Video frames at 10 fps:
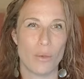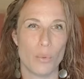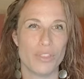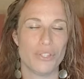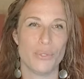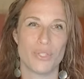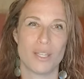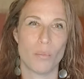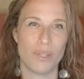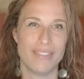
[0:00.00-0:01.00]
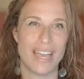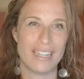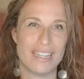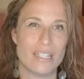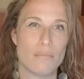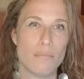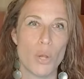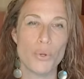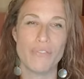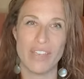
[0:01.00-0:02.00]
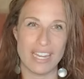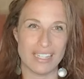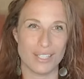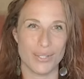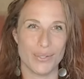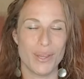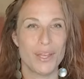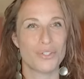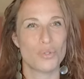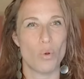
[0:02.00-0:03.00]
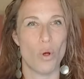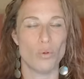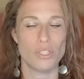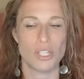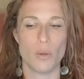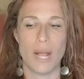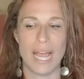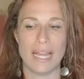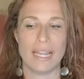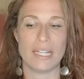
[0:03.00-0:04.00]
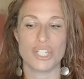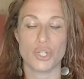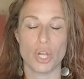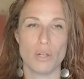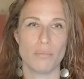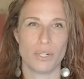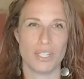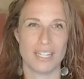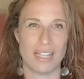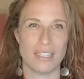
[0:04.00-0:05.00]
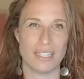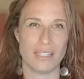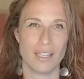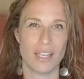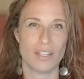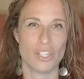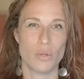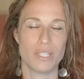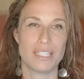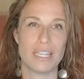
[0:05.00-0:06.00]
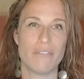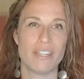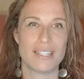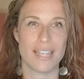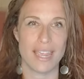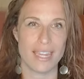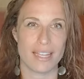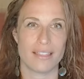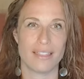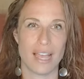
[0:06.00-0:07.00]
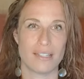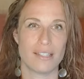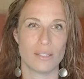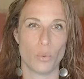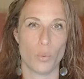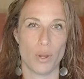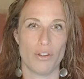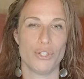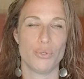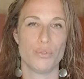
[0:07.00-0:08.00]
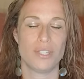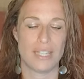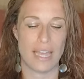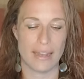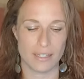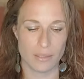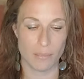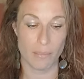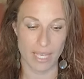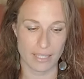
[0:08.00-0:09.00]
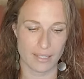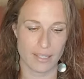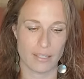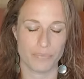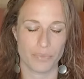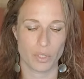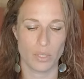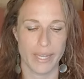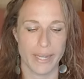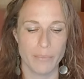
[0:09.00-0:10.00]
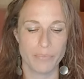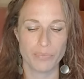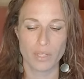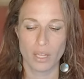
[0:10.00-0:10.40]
that with you, someone that is motivating you to also highlight your own personality. So it's give and take. That's where you stand best, okay?